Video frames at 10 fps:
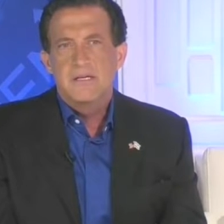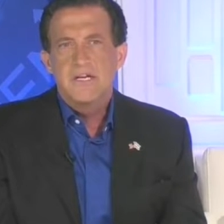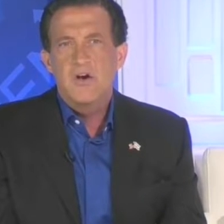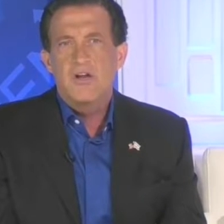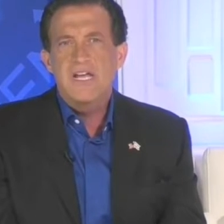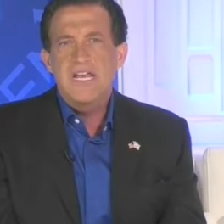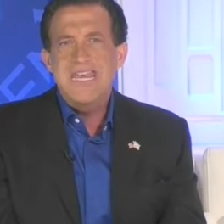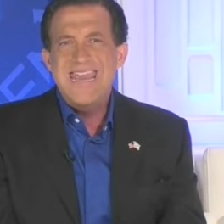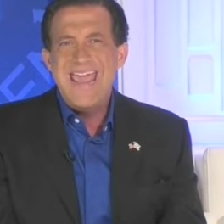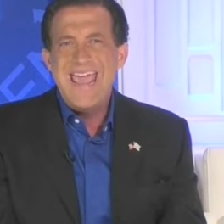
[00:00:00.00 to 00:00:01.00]
Nearly
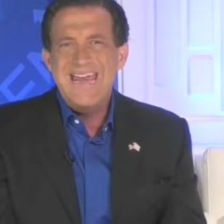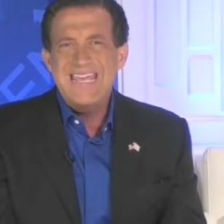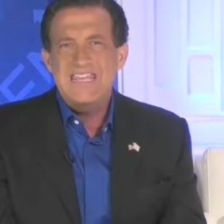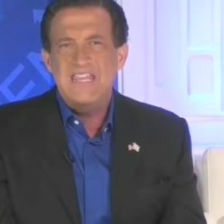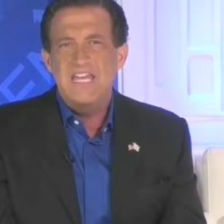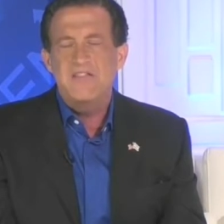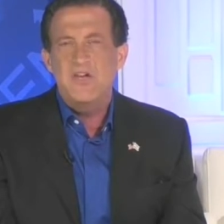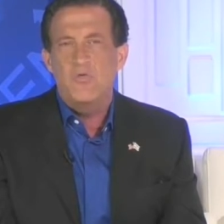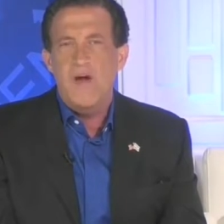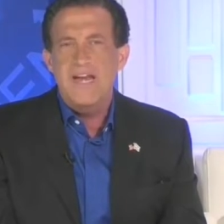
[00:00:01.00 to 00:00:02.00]
anything
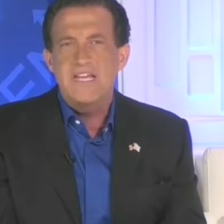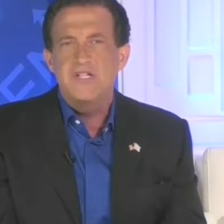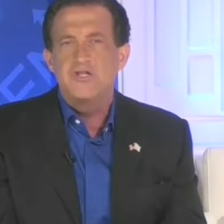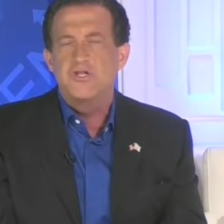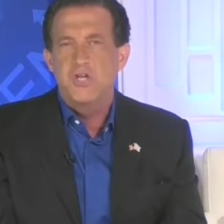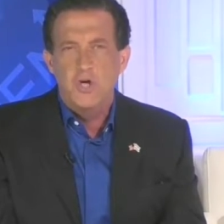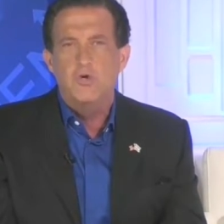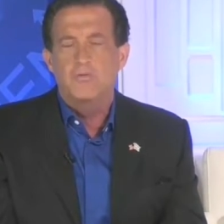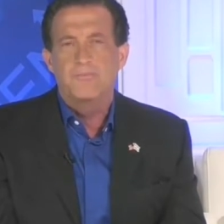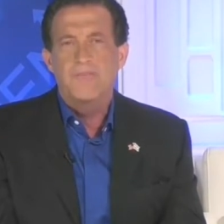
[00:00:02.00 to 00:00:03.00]
the Iranians
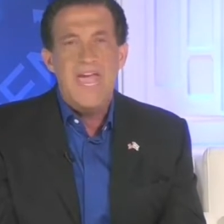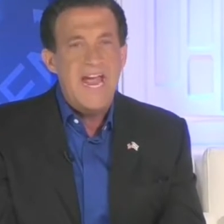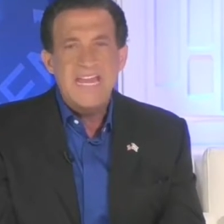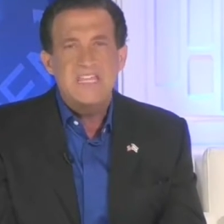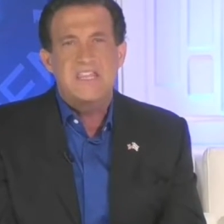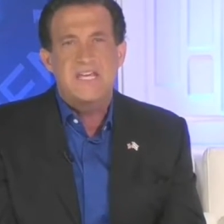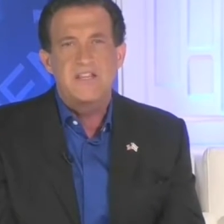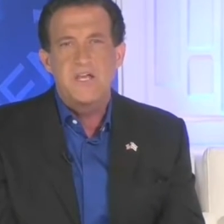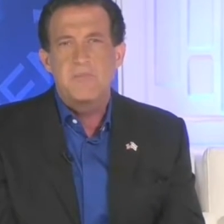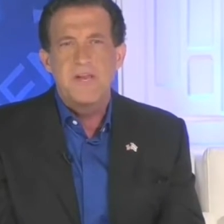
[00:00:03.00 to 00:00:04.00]
do, anything,
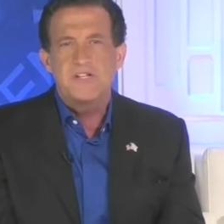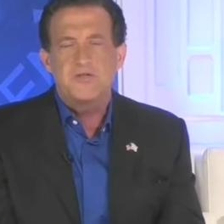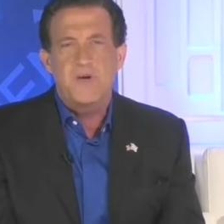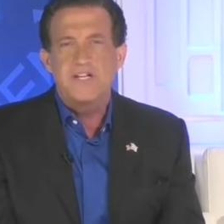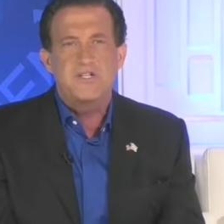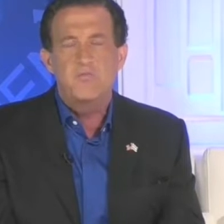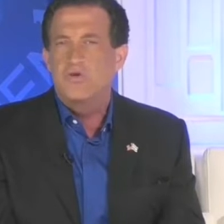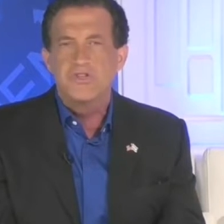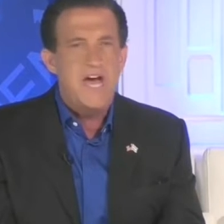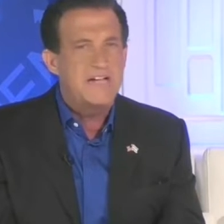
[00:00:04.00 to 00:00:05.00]
the administration
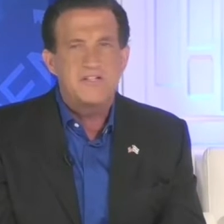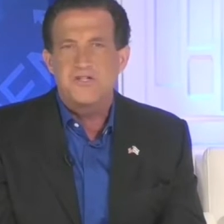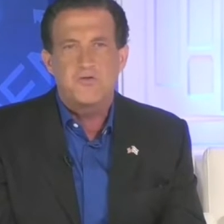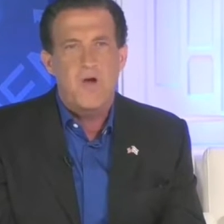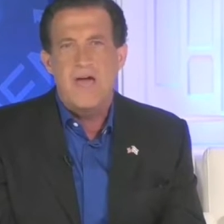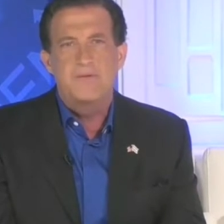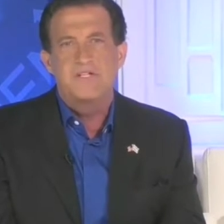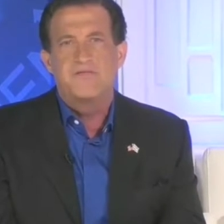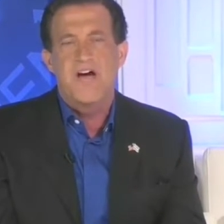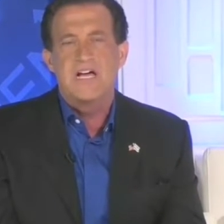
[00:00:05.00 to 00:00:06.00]
will not describe
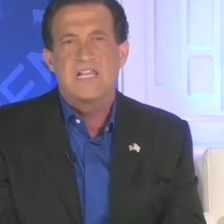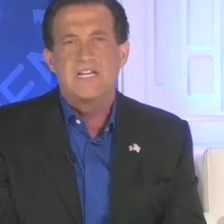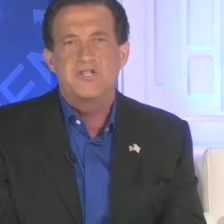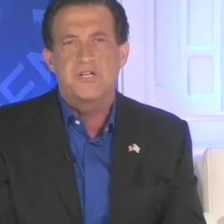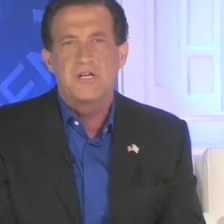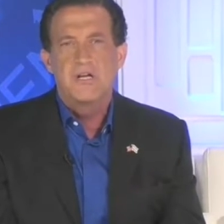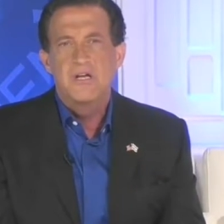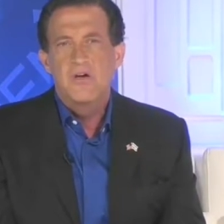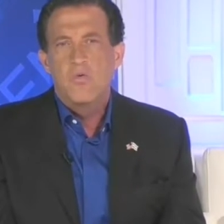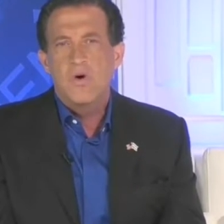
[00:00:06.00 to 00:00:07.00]
as a violation.
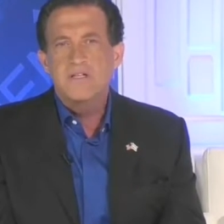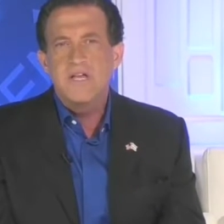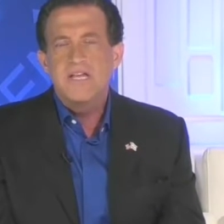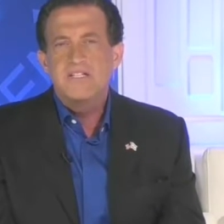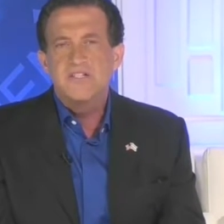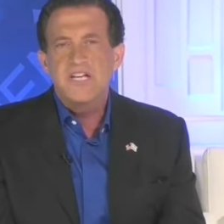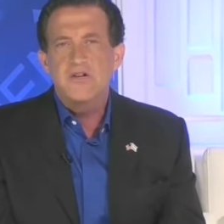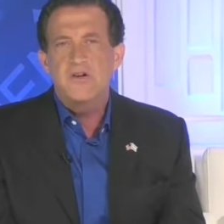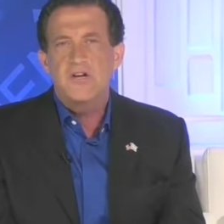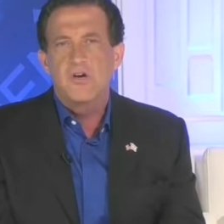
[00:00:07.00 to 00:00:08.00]
One
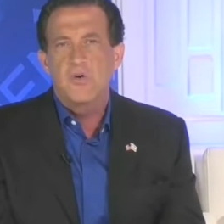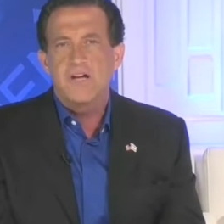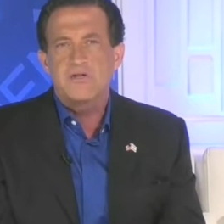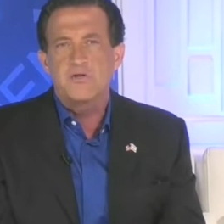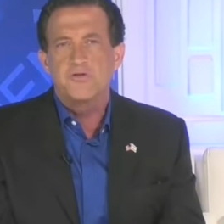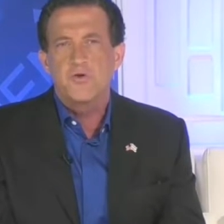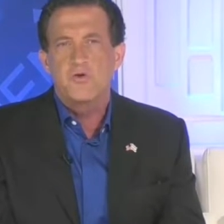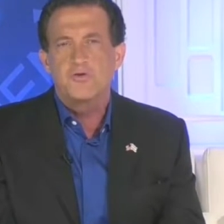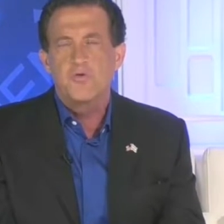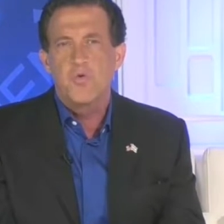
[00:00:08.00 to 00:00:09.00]
senior congressional
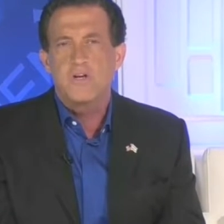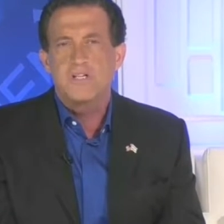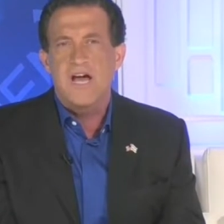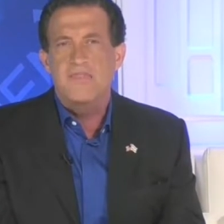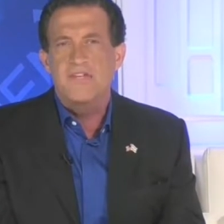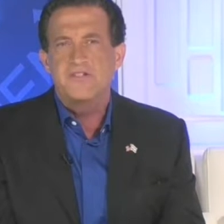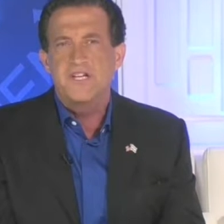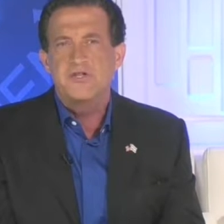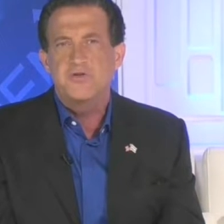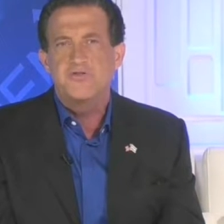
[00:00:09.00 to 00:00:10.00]
source who worked on this
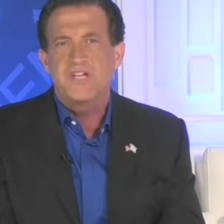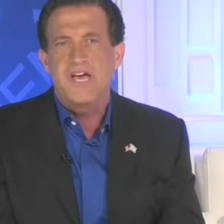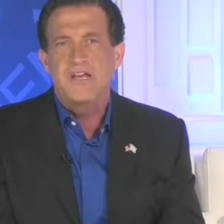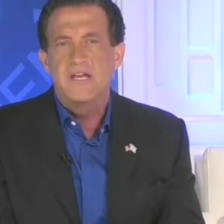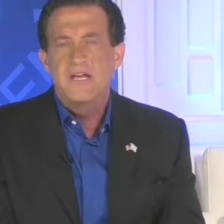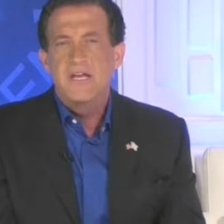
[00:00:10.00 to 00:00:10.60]
issue said